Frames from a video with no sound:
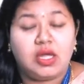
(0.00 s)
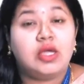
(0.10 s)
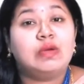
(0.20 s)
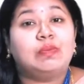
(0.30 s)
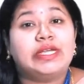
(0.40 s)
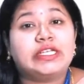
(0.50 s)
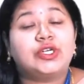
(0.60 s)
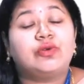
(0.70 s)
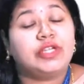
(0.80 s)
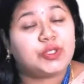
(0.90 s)
Based on
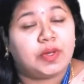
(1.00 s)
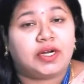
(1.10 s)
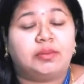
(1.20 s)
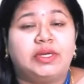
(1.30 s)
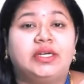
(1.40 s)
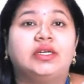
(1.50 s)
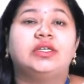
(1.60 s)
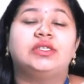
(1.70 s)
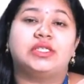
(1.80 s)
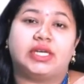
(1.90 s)
which parameters
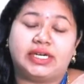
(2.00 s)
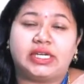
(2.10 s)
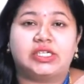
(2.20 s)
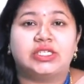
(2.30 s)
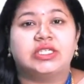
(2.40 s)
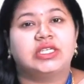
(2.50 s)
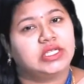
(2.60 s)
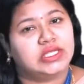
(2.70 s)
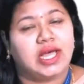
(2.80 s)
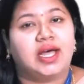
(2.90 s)
the heat exchangers
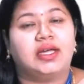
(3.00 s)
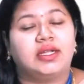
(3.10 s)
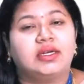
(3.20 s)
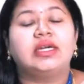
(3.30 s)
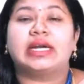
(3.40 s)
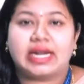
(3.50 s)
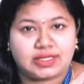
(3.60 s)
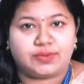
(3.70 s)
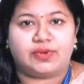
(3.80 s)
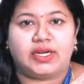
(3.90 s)
are
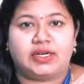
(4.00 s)
classified.